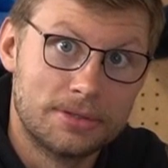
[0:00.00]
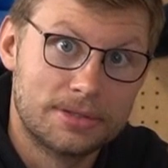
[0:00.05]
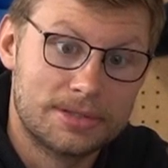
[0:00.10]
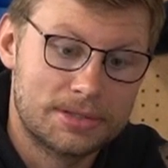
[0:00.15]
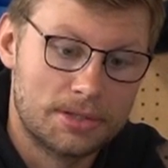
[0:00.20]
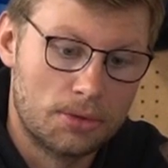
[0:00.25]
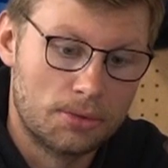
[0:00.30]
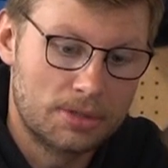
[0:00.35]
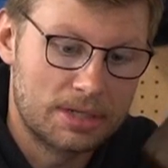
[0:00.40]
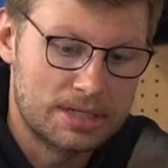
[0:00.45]

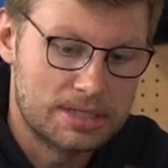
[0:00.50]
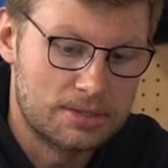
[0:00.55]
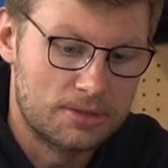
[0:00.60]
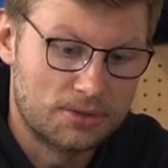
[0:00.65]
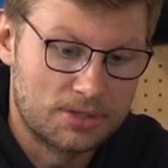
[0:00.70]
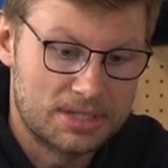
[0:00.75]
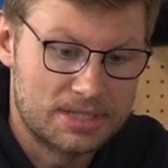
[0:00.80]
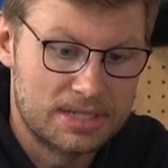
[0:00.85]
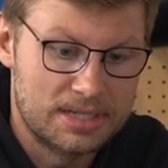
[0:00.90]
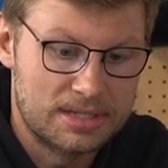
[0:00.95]
soak as long
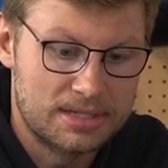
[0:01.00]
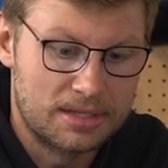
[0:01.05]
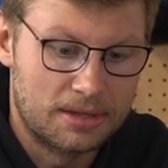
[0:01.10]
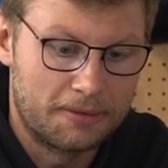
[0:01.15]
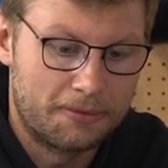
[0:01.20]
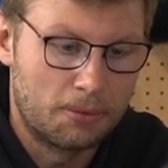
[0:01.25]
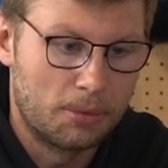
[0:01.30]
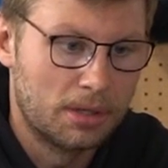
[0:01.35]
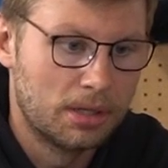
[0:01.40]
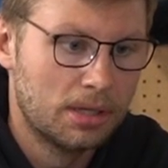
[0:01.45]
as this
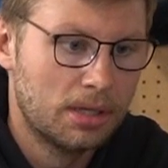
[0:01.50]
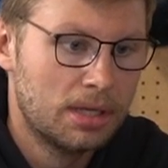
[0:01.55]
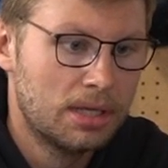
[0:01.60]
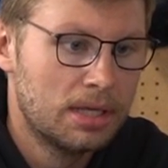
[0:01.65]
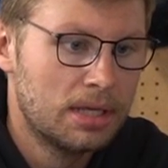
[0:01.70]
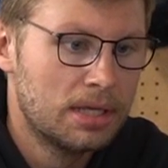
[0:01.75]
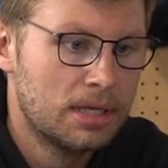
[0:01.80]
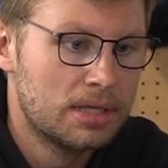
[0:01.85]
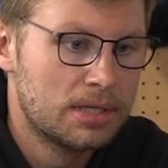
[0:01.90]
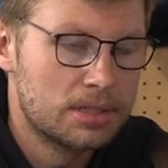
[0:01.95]
stuff will.
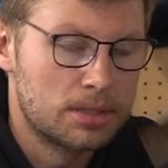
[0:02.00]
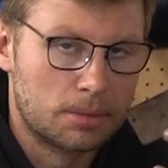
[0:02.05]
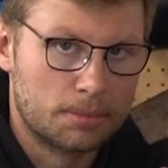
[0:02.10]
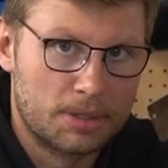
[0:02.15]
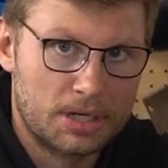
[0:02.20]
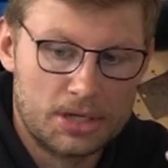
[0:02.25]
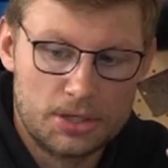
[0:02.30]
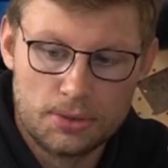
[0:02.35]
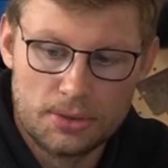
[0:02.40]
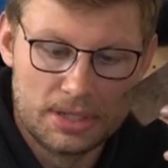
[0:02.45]
So I'm
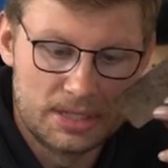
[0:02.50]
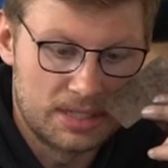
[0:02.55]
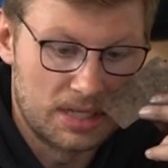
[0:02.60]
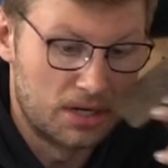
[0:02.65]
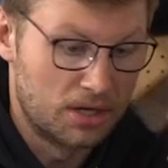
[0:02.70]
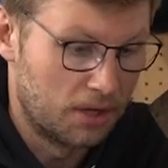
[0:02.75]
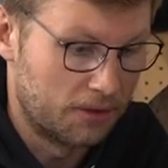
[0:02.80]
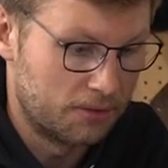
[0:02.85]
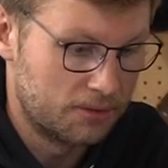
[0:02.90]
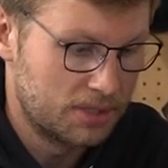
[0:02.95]
going to do this
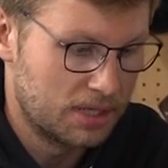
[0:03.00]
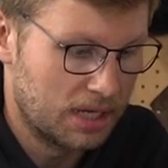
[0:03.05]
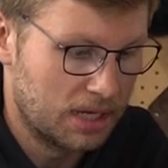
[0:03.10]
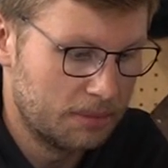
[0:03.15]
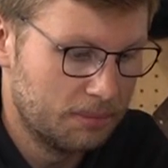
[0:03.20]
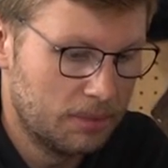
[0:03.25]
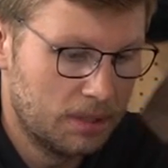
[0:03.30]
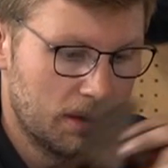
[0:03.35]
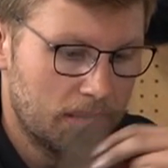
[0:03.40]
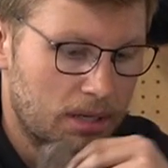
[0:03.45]
another time.
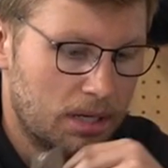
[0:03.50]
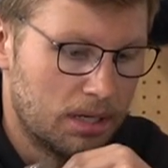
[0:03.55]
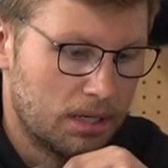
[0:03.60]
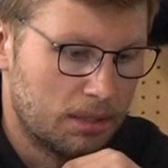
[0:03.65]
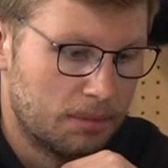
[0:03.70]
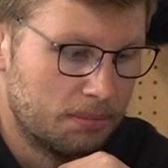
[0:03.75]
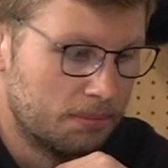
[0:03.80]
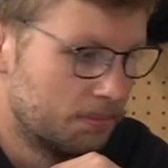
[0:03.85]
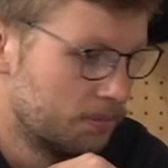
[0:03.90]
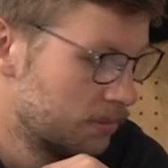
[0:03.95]

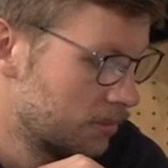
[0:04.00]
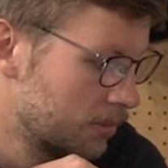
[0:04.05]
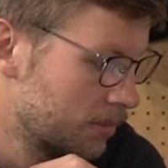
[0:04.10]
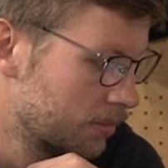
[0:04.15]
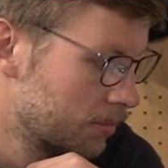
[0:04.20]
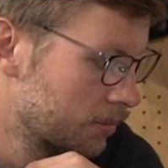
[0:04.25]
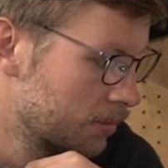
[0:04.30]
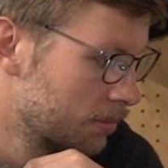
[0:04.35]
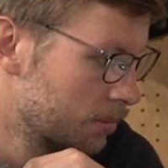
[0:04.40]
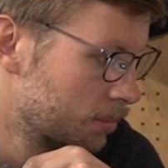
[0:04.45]

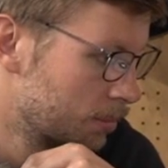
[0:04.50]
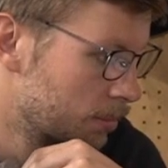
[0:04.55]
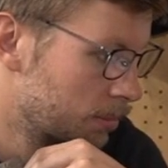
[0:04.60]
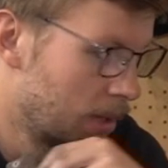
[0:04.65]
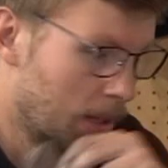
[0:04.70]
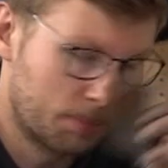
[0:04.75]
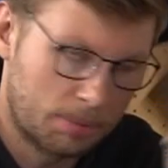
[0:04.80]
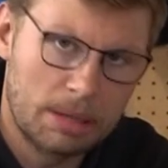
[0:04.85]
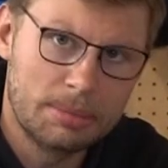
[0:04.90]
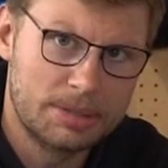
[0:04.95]

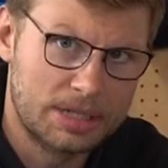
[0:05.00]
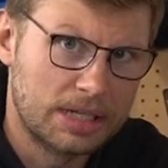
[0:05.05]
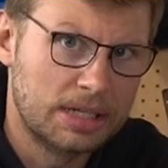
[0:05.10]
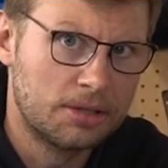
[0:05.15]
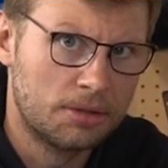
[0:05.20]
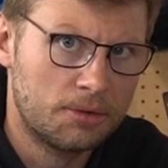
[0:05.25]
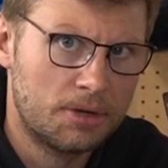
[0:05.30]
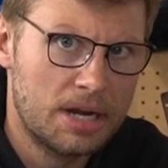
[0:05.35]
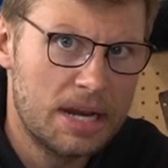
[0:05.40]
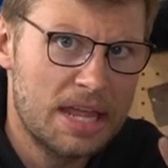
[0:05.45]
I'll probably
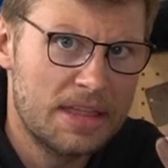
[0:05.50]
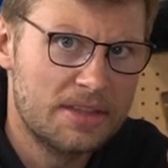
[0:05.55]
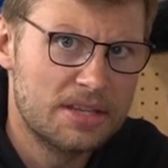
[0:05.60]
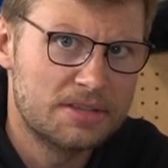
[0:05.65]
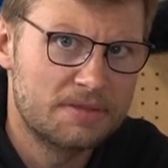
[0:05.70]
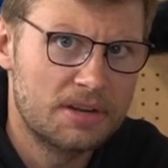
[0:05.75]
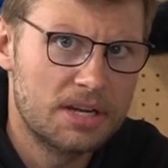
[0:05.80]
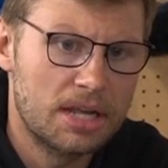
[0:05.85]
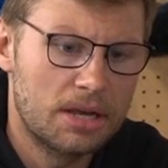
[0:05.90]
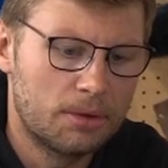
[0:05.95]
include it in this
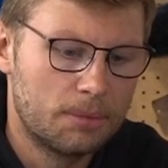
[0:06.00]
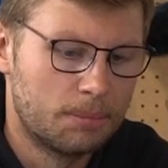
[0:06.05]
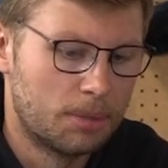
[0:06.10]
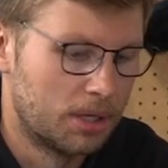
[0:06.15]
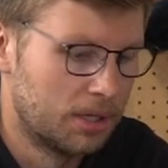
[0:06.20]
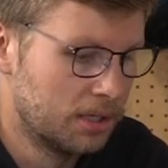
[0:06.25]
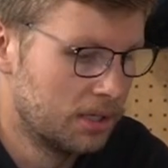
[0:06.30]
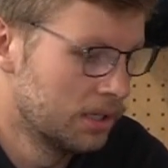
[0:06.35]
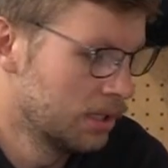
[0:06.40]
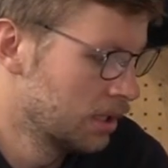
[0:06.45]
video,
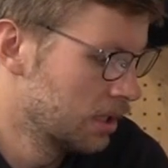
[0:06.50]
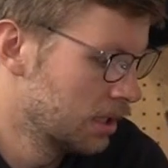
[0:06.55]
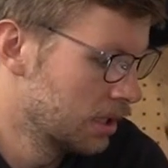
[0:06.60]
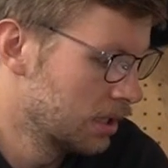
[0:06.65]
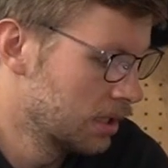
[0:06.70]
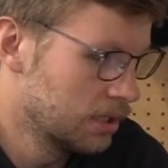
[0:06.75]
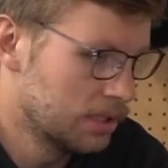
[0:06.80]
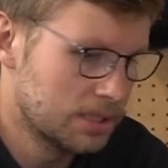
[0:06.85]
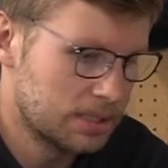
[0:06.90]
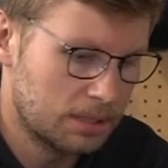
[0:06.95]
but
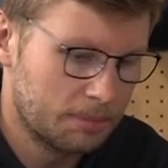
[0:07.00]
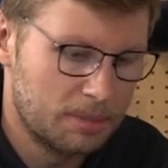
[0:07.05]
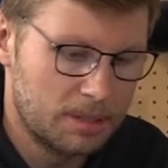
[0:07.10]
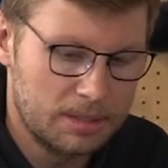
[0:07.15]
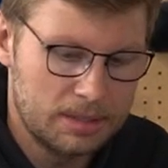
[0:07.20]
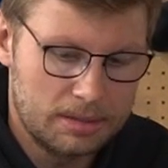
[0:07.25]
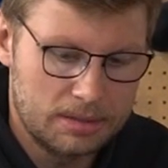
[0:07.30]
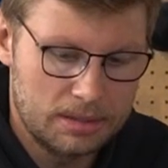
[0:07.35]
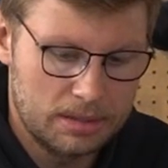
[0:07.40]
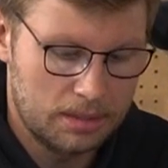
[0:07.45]
this can be
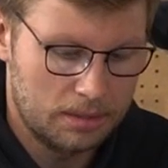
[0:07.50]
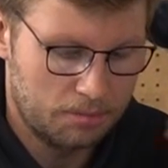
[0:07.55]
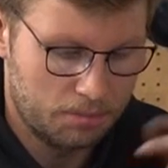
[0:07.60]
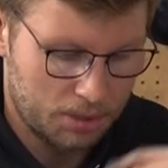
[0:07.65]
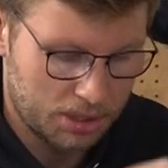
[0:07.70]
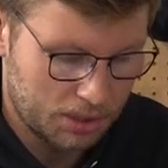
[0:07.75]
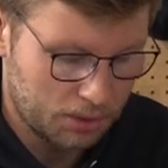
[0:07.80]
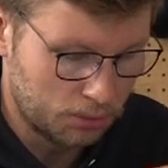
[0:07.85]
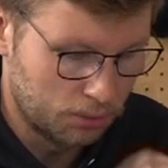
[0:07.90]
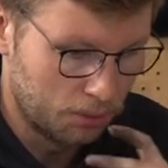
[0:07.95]

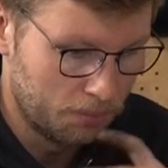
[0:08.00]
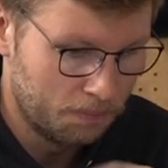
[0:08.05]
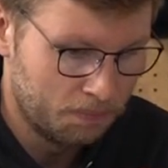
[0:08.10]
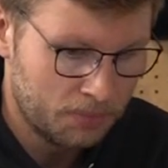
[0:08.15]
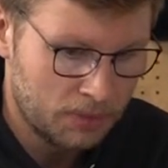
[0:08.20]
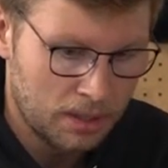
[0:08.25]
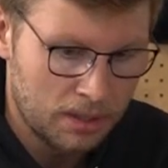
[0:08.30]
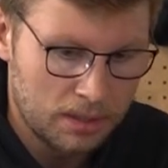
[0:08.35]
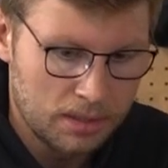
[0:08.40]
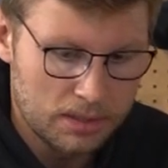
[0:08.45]
pretty cool.
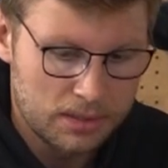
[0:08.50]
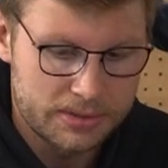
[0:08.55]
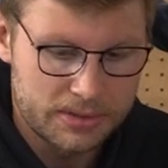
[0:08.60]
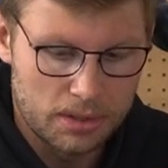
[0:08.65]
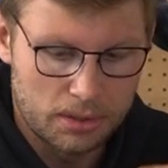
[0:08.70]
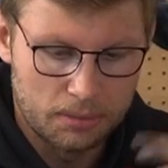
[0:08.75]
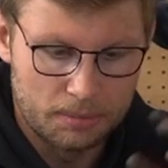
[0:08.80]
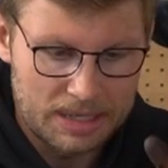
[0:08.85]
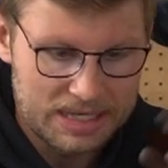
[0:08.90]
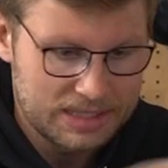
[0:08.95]

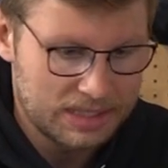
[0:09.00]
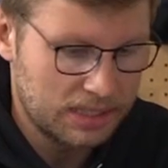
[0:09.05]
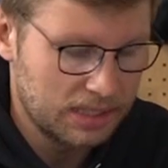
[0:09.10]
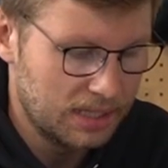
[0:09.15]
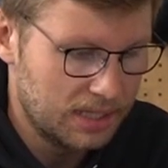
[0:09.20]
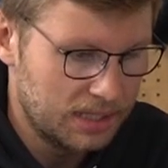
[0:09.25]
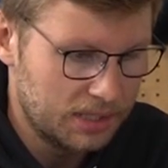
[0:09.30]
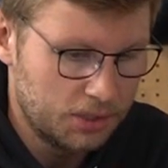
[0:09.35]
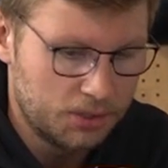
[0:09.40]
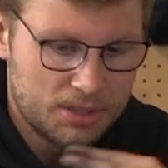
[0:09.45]
So
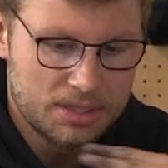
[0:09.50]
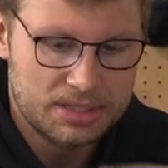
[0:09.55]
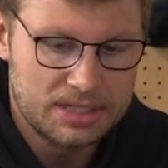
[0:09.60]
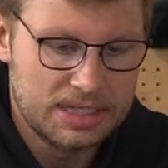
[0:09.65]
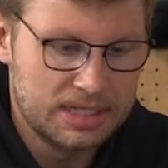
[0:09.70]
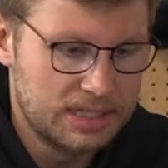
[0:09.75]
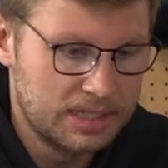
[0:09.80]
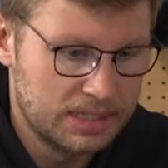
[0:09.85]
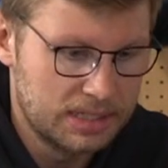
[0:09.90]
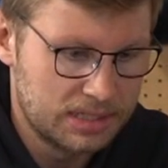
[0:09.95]
basically you just
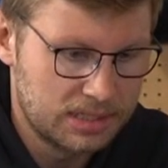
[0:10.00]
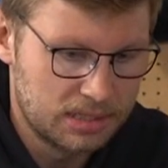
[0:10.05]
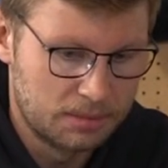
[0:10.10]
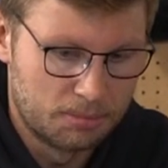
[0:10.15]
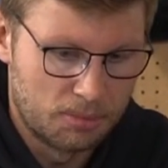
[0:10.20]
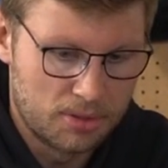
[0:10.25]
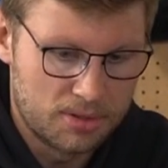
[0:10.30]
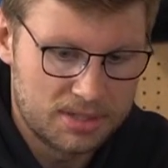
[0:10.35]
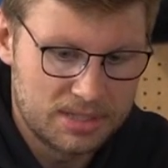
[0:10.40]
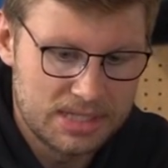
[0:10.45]
need to
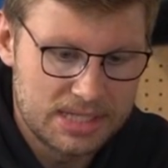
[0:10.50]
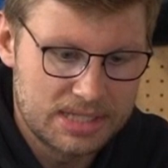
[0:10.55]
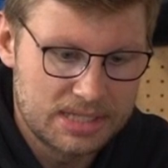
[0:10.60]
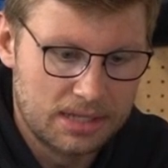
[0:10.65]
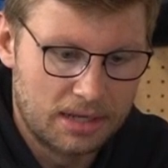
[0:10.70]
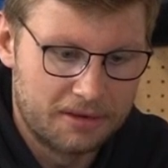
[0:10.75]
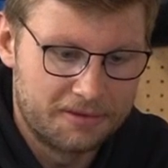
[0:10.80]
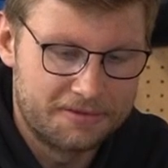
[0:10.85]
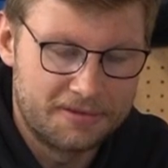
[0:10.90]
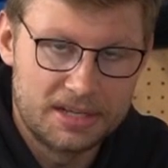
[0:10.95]
submerge this
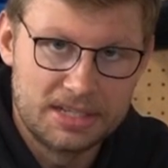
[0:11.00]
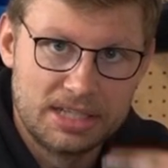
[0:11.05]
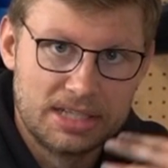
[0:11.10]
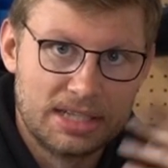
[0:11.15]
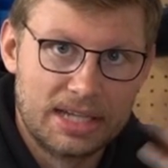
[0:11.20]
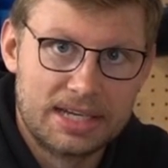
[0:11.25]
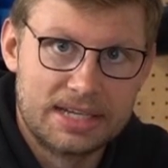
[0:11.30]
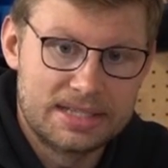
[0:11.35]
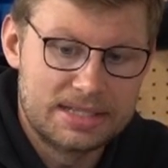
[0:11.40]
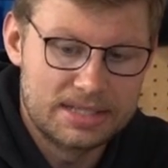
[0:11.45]
stuff and you
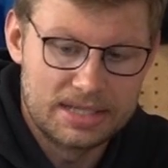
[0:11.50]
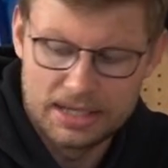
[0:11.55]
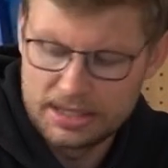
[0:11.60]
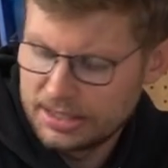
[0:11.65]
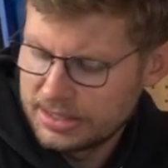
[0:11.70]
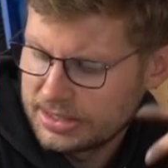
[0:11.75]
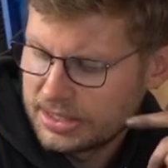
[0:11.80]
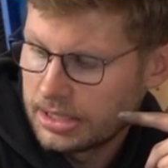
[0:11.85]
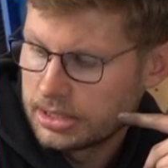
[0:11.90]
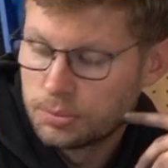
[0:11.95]
let it sit.
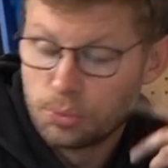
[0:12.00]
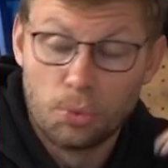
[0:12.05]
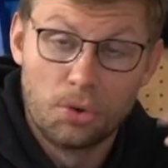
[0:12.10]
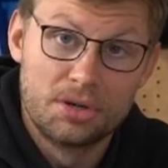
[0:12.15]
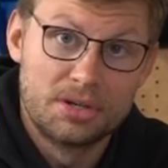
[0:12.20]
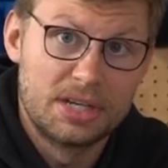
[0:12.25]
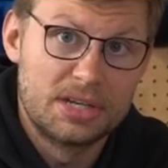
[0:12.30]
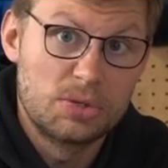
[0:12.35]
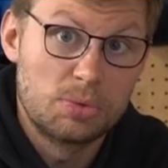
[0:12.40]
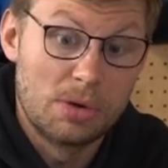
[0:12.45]
It says
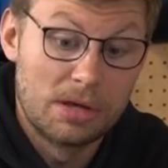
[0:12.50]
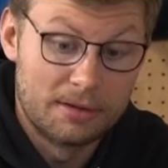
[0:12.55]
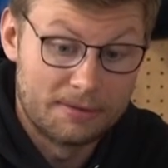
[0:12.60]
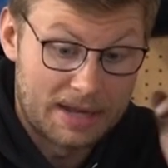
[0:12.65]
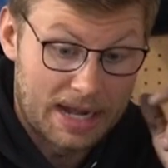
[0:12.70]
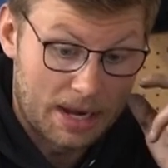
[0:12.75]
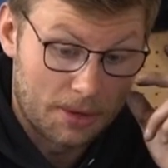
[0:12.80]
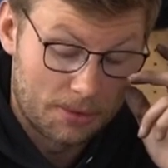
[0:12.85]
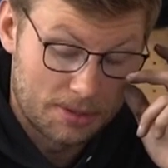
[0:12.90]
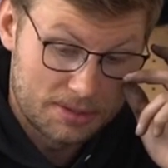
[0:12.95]
1 to 12
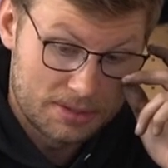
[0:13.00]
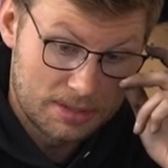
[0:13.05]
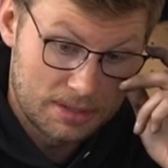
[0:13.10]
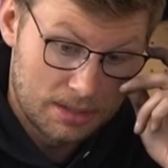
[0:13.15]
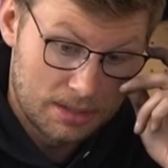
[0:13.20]
hours.